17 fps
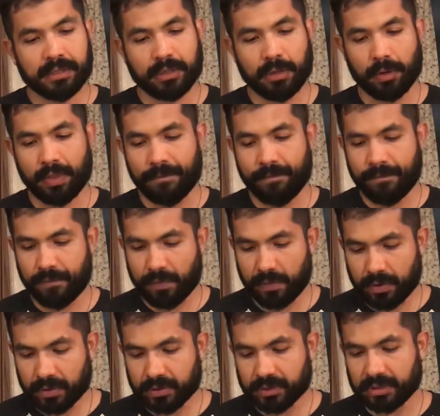So the
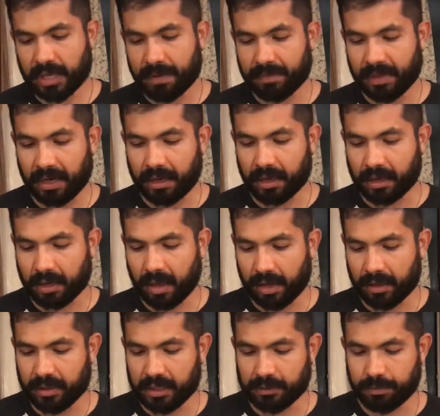first time that I
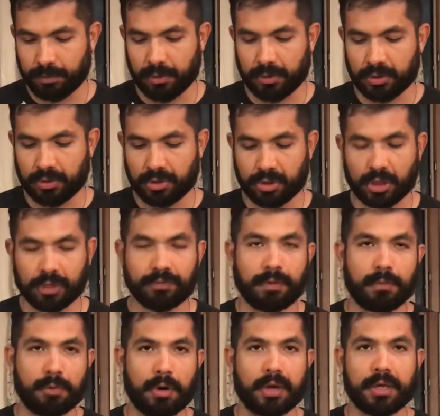got these boots, just
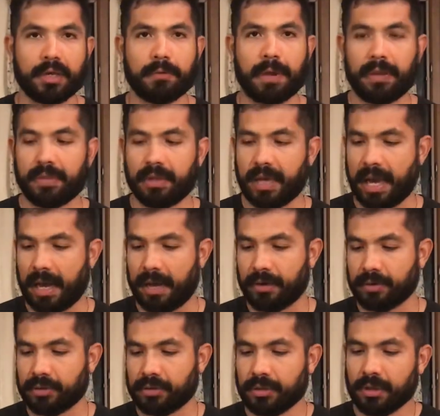from walking around the
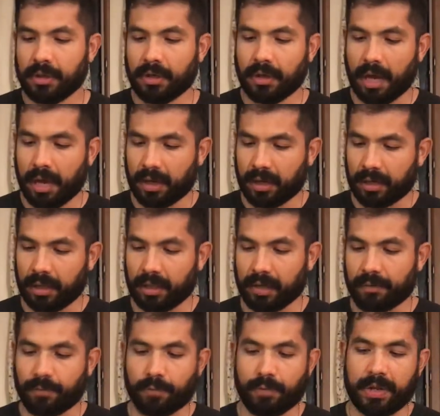house, I got a
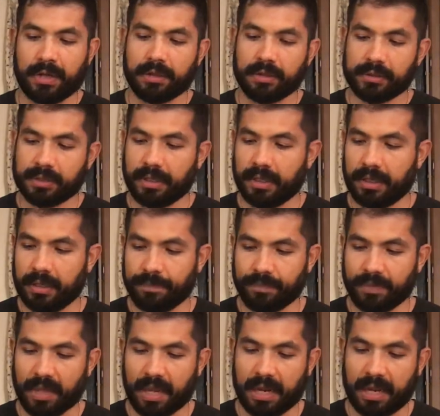lot of wrinkles in
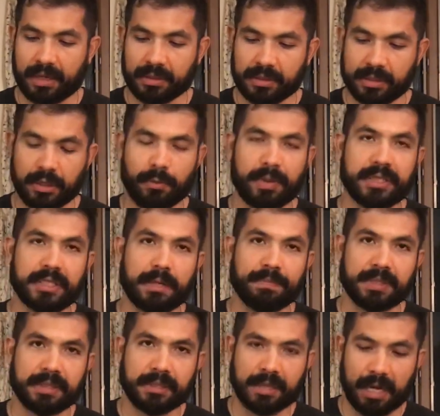it, and I could see already
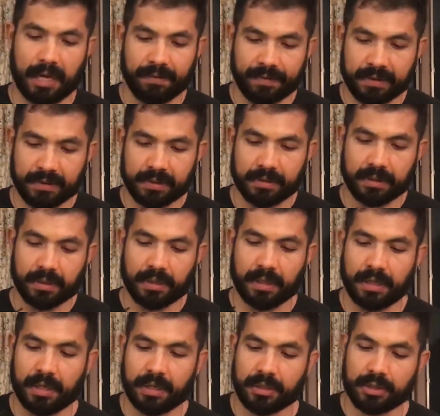some scuffs
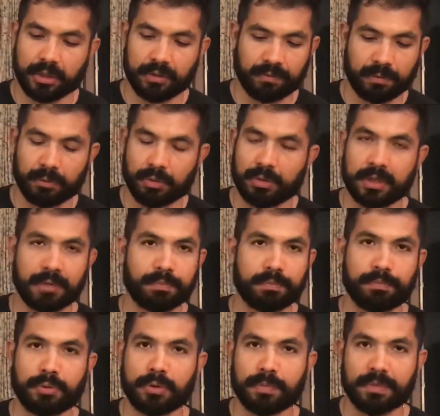in it just from doing
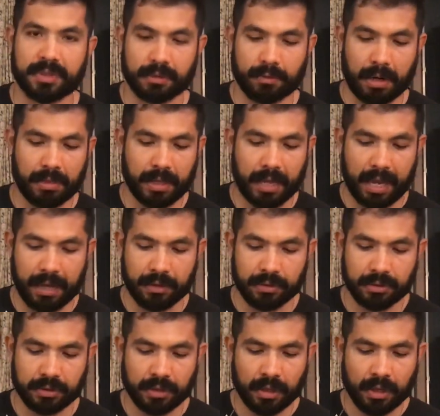burpees around the
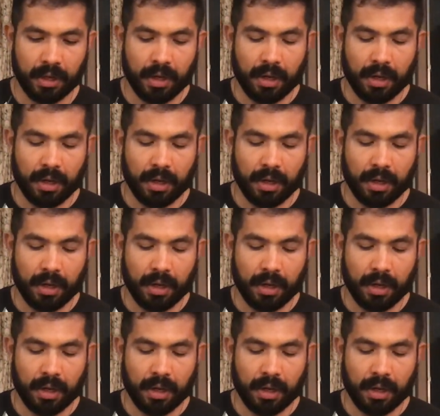house.